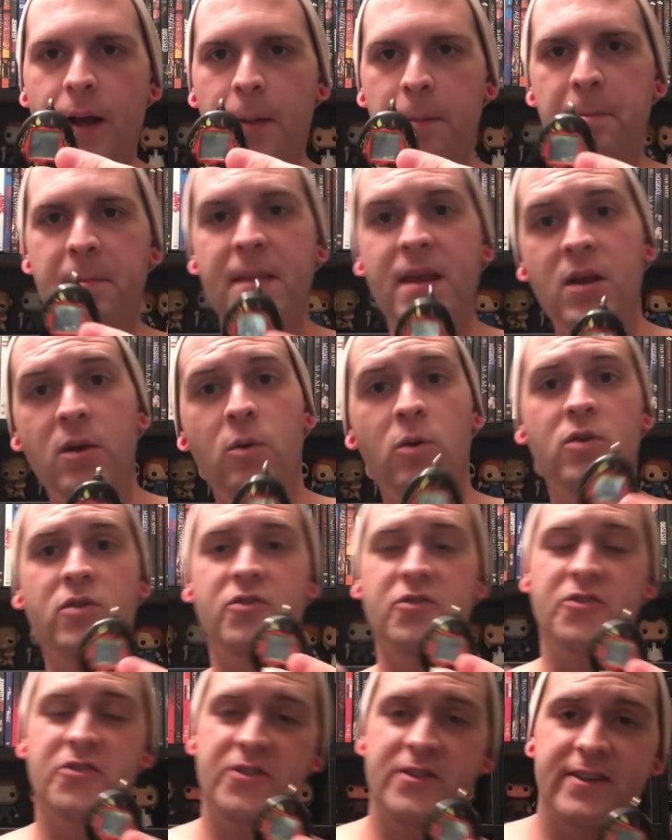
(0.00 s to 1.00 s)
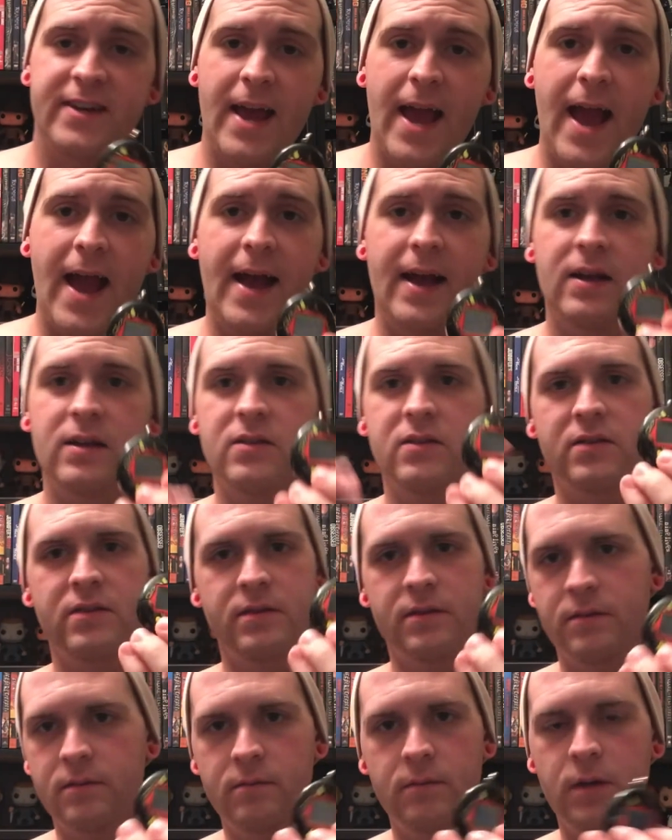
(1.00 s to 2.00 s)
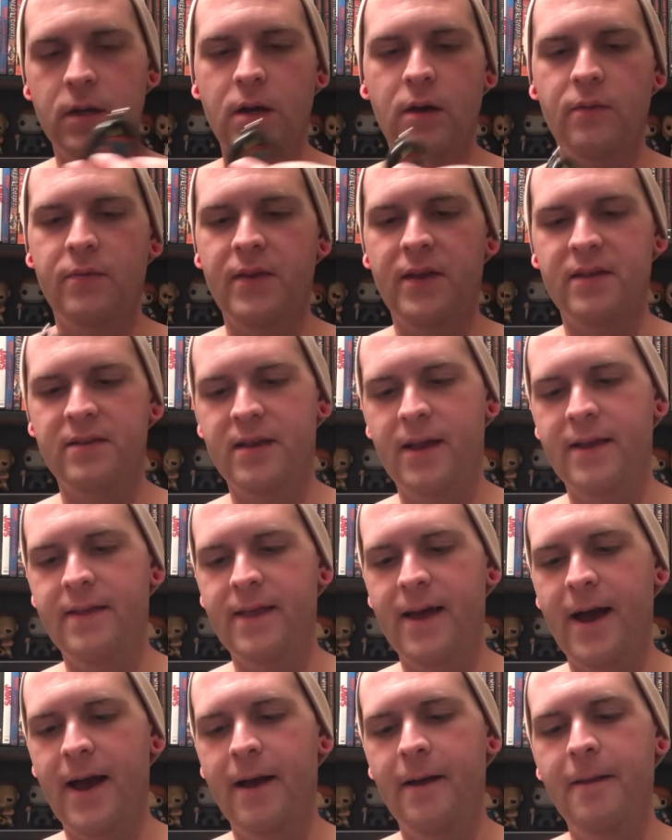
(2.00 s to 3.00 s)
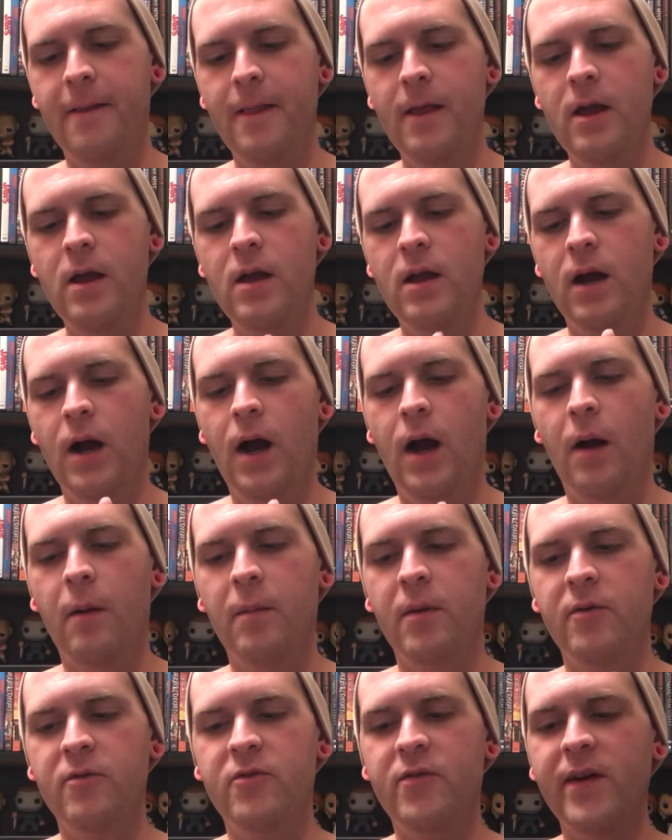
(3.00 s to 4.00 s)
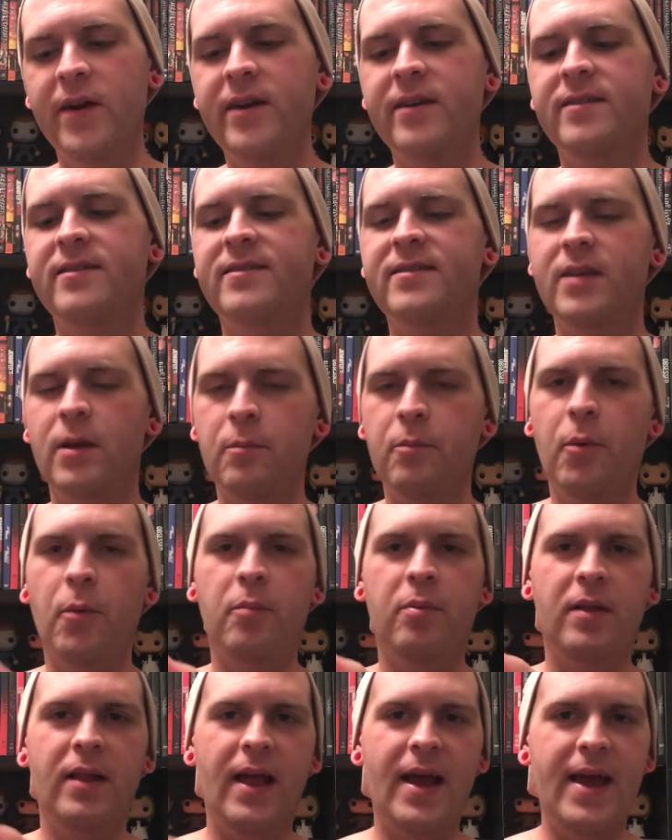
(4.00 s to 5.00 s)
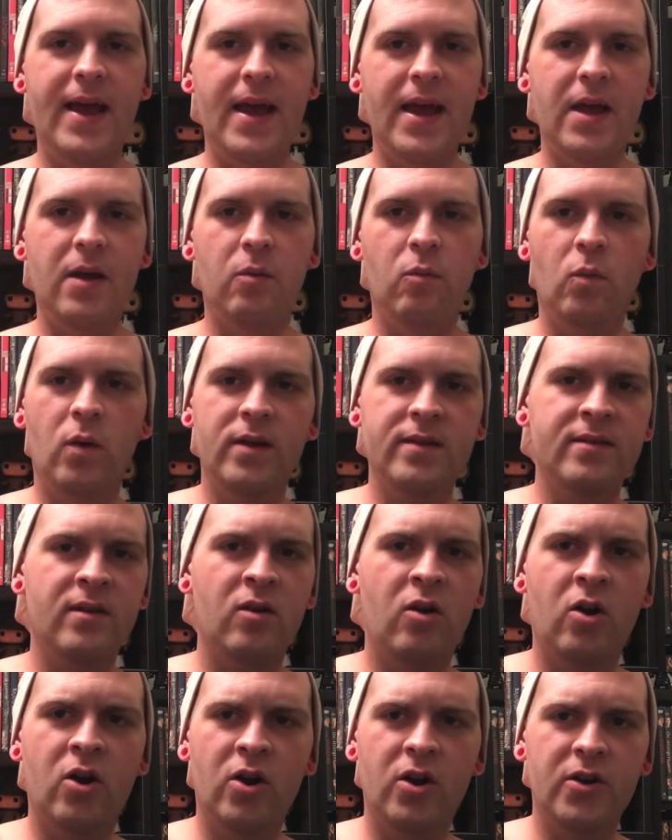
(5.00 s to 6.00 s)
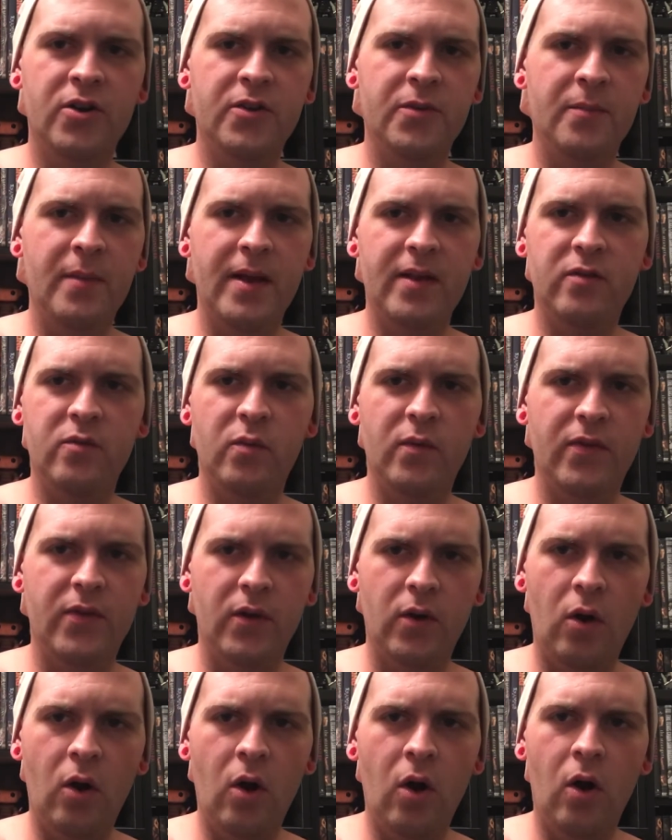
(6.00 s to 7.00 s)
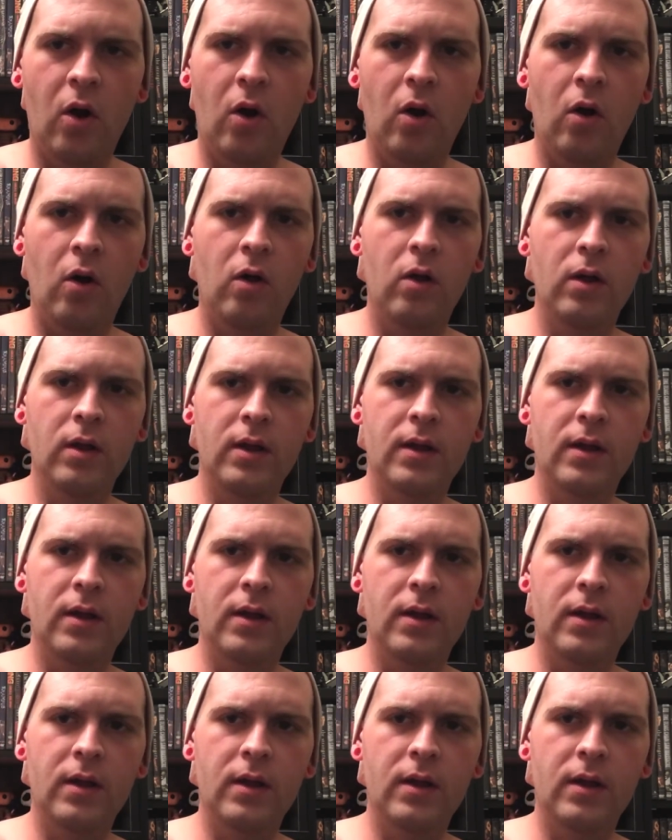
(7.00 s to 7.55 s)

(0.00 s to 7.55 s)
meals or snacks, you know, things like that. It was very simple play. It wasn't hard to mess with at all.